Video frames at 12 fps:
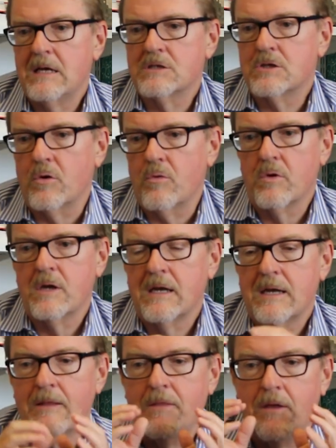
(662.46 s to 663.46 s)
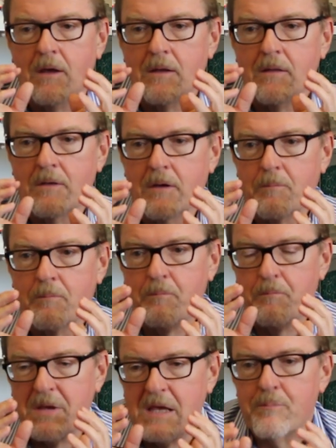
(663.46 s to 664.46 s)
So the
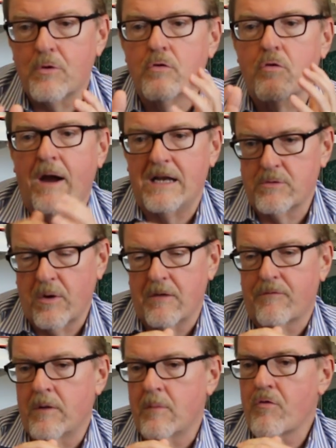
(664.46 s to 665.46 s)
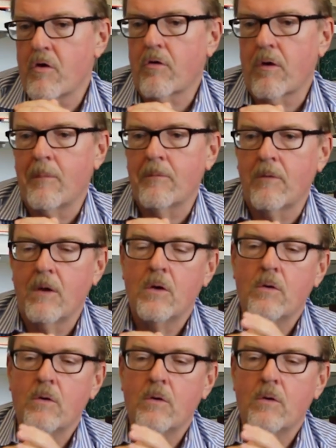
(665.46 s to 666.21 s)
people who graduate from the program